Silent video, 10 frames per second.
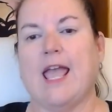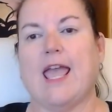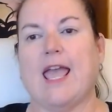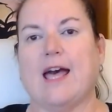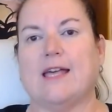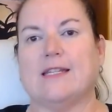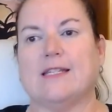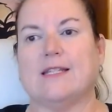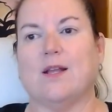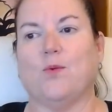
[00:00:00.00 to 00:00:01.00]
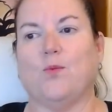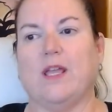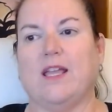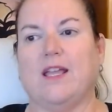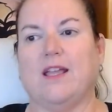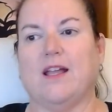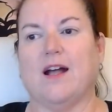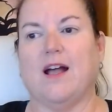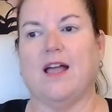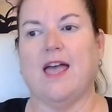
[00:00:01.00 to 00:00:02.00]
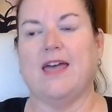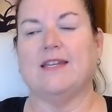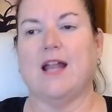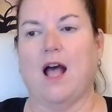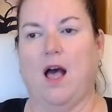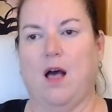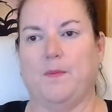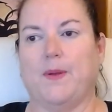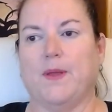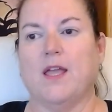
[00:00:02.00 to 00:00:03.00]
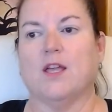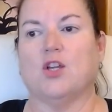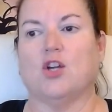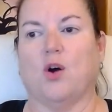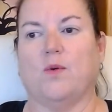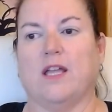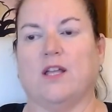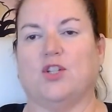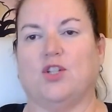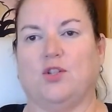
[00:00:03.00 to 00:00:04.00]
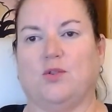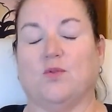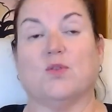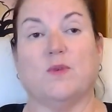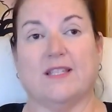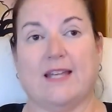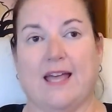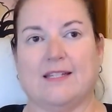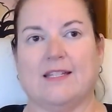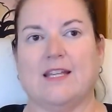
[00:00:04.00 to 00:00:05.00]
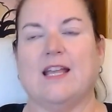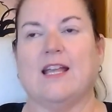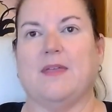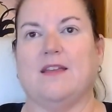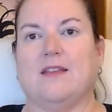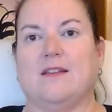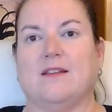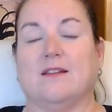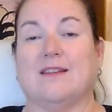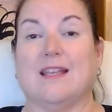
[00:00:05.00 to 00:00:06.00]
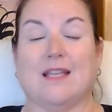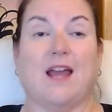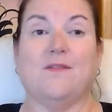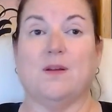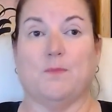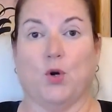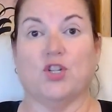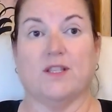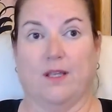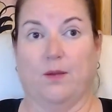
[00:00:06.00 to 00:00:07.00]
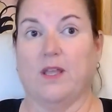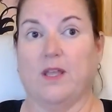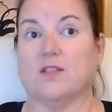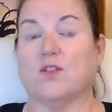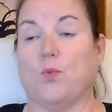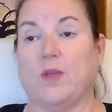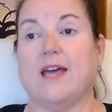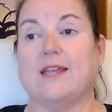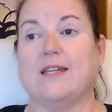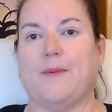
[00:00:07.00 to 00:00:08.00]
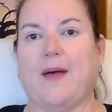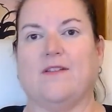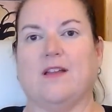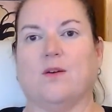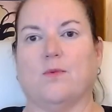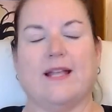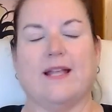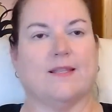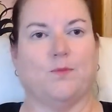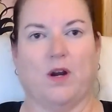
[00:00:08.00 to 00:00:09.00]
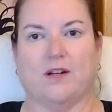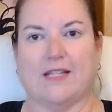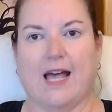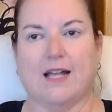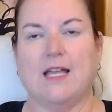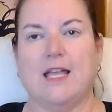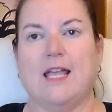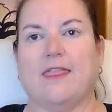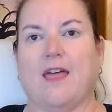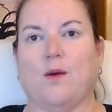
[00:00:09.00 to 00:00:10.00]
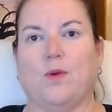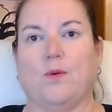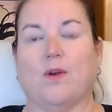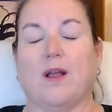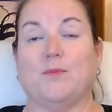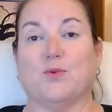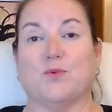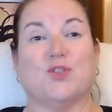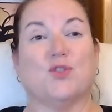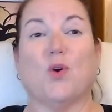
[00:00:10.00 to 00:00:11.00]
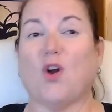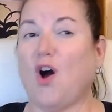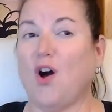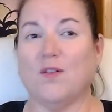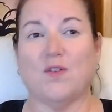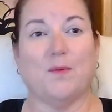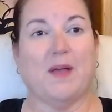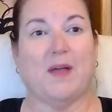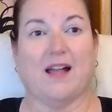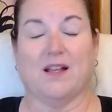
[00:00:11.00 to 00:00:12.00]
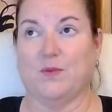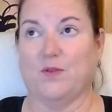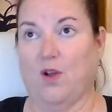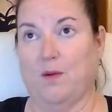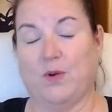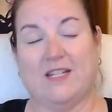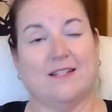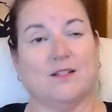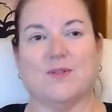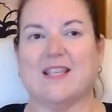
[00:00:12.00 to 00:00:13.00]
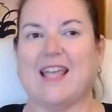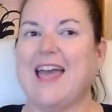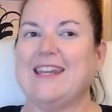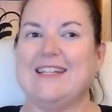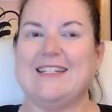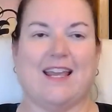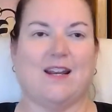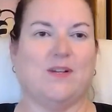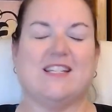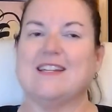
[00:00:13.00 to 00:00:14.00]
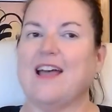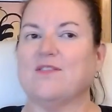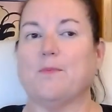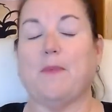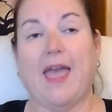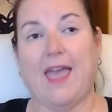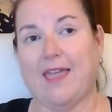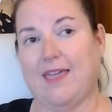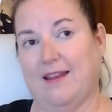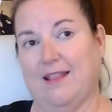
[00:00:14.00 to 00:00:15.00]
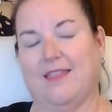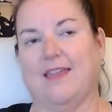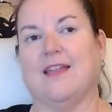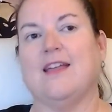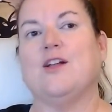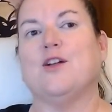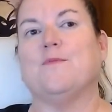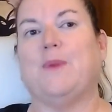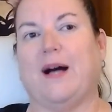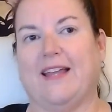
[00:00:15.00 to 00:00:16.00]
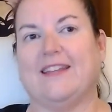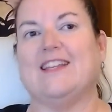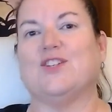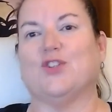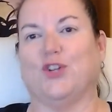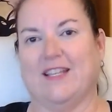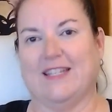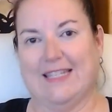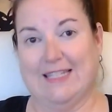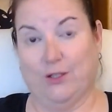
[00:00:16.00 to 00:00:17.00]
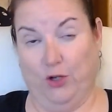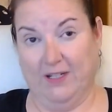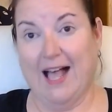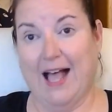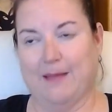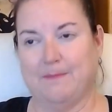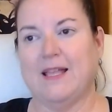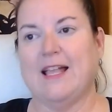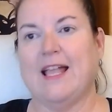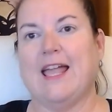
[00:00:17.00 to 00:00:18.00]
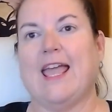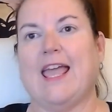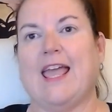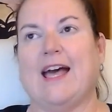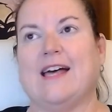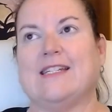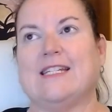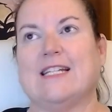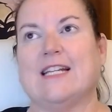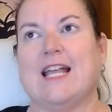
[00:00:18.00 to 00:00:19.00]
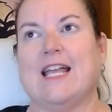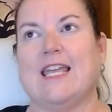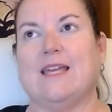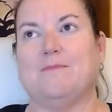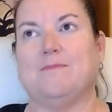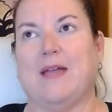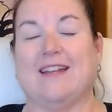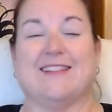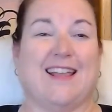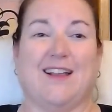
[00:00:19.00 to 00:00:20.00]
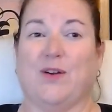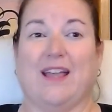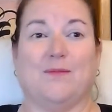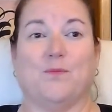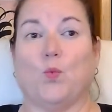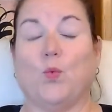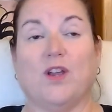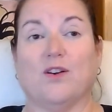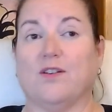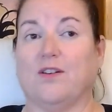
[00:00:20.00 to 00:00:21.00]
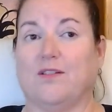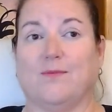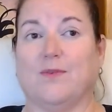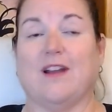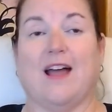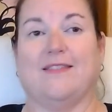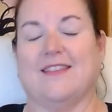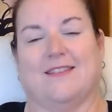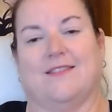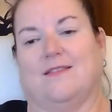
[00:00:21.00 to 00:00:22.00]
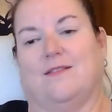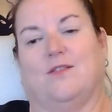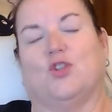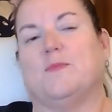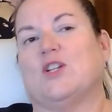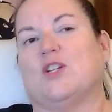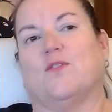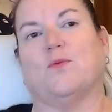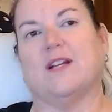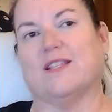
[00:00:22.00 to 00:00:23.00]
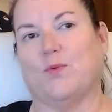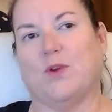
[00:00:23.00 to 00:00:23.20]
And we ended up going to Swissnet in kind of an emergency. We ended up having a ransomware attack that we were able to restore all of our backups from. We didn't lose any data. We didn't have to pay anything, but it took time, and it made us say, okay, we're not, this is too much of a risk.